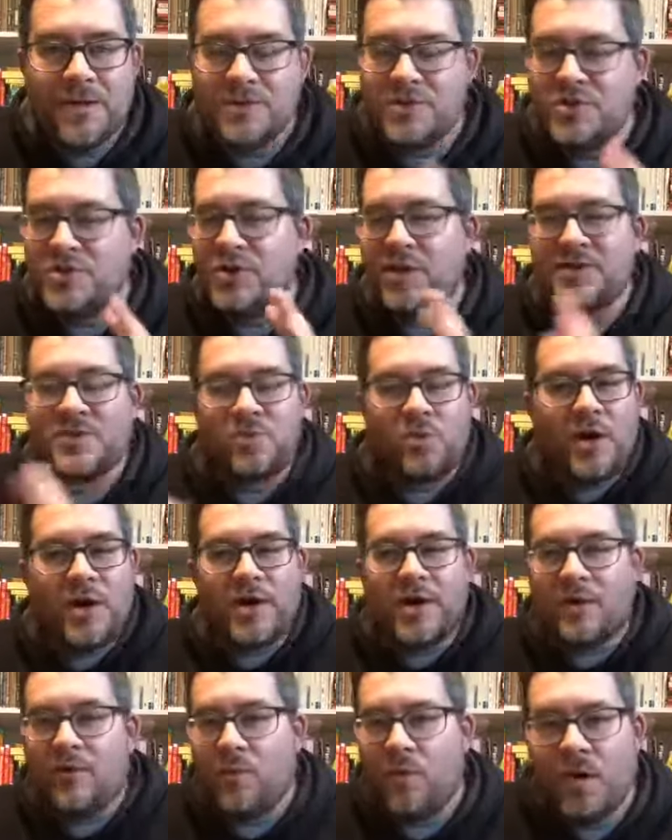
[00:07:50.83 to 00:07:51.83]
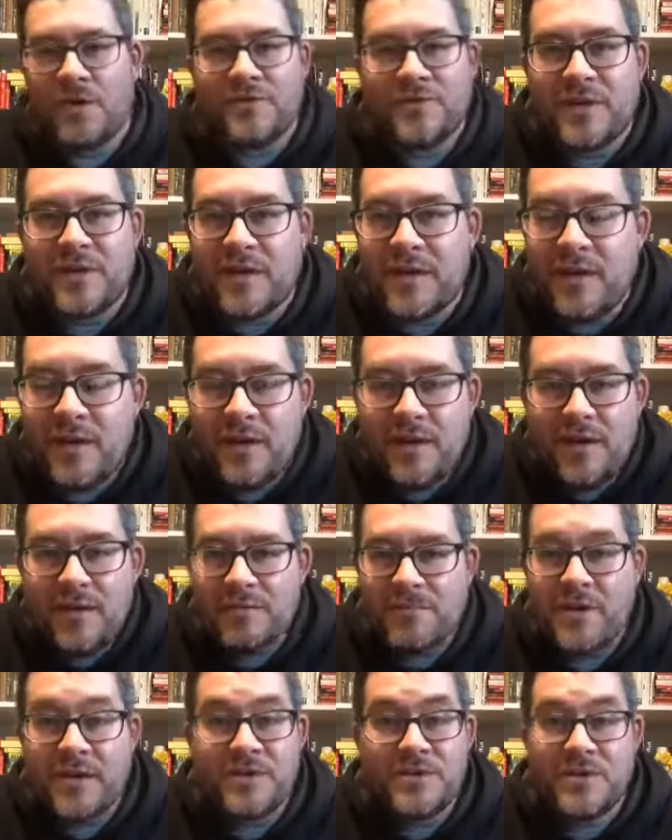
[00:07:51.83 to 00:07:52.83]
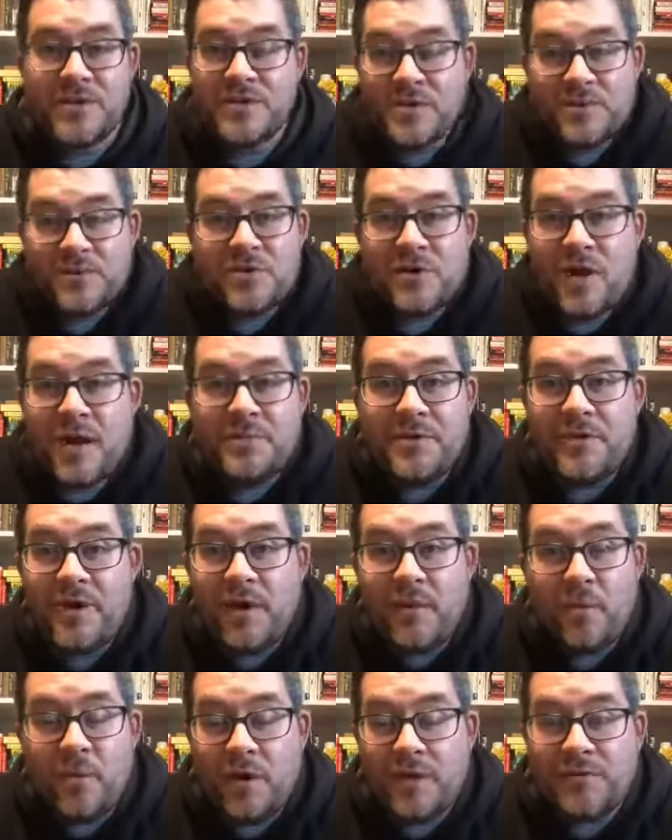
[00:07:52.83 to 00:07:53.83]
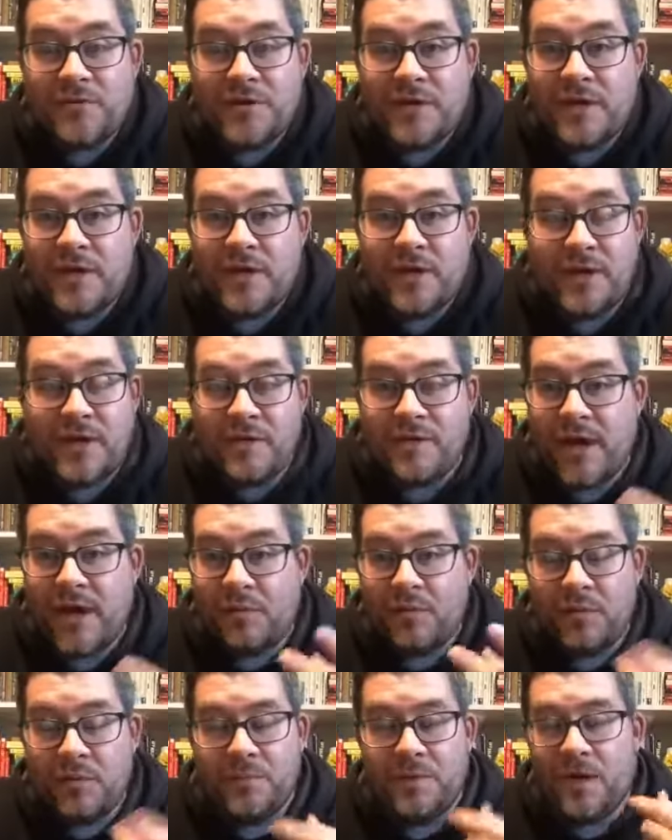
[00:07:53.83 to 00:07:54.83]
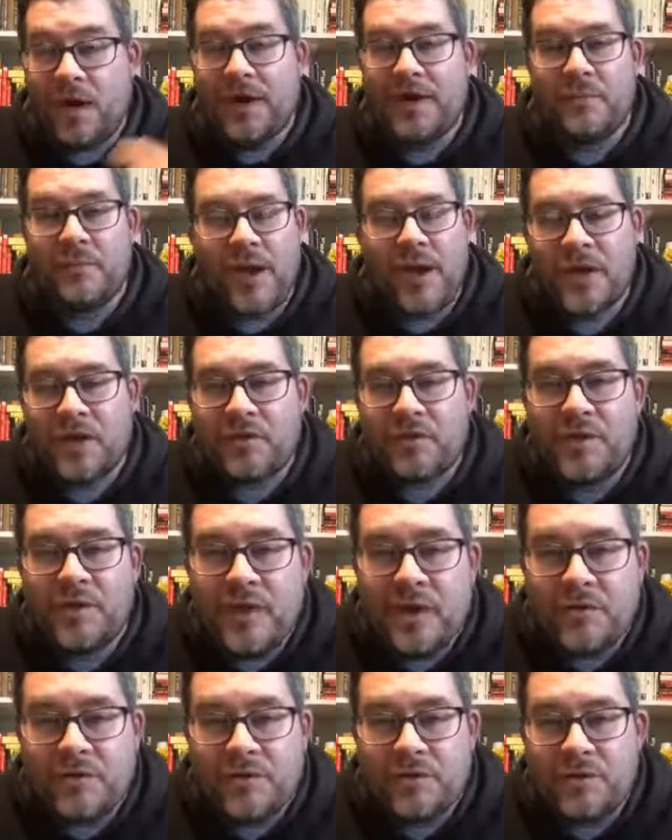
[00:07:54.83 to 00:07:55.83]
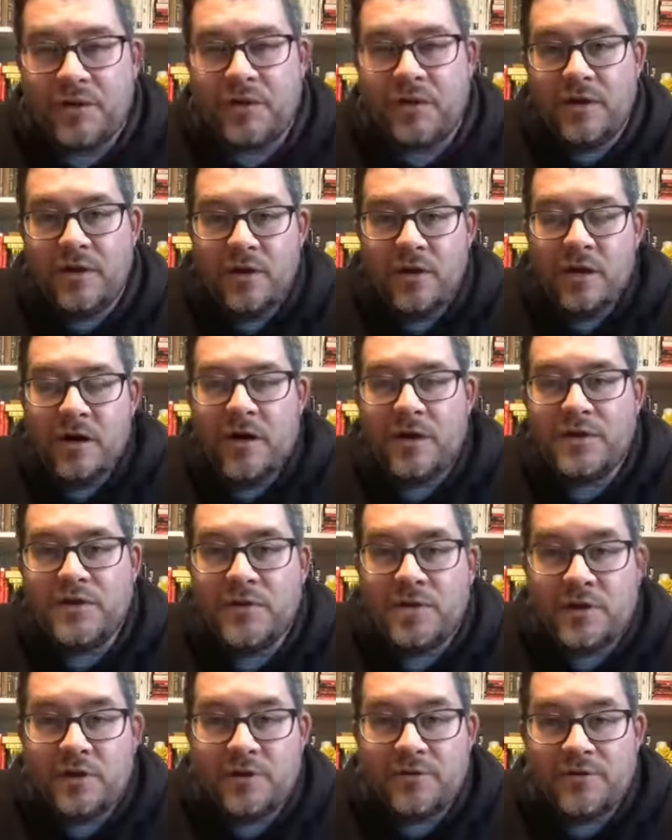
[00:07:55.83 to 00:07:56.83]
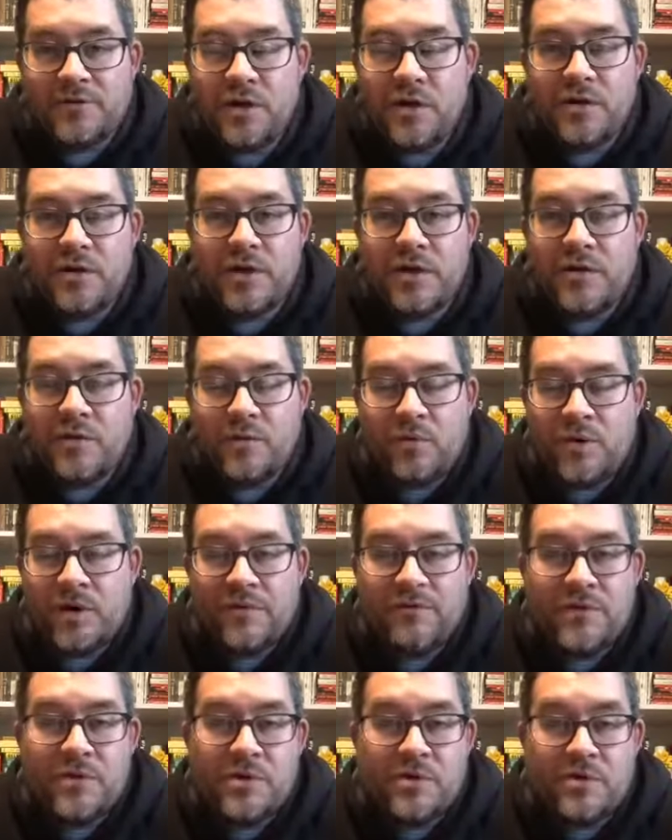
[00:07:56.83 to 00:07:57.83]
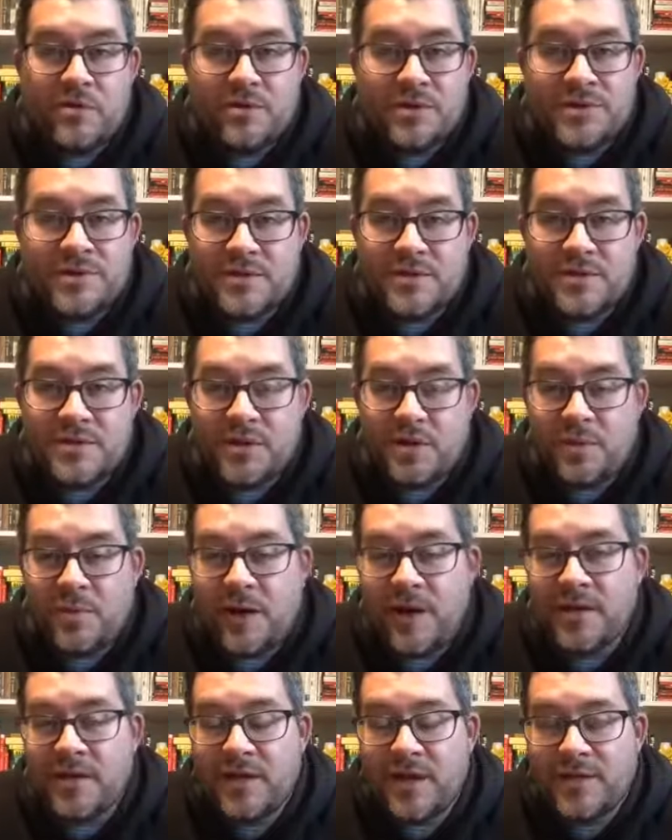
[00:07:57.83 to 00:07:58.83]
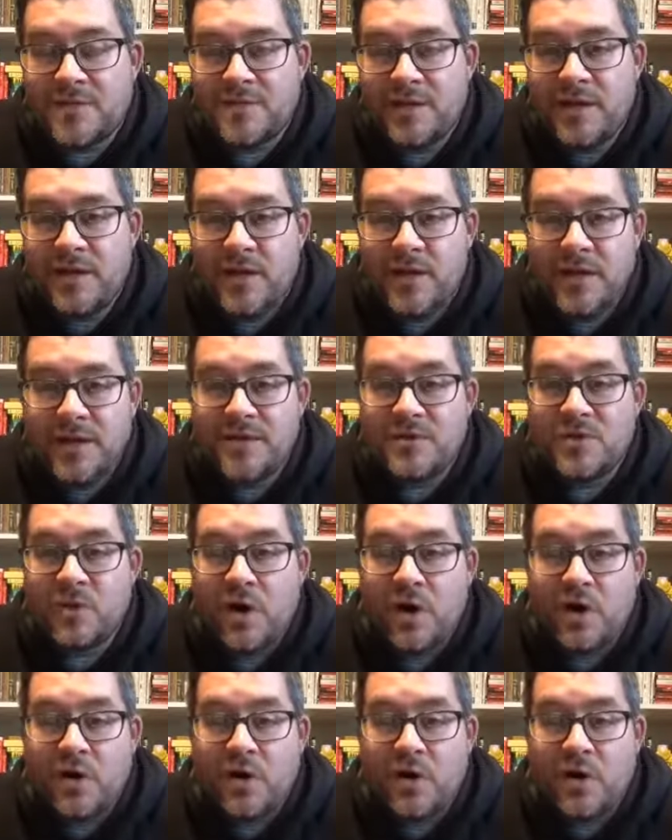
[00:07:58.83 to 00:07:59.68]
just wanting one thing, then just subscribe to that one thing, and that will be automatically downloaded onto your phone and wherever you listen to your podcast. And so our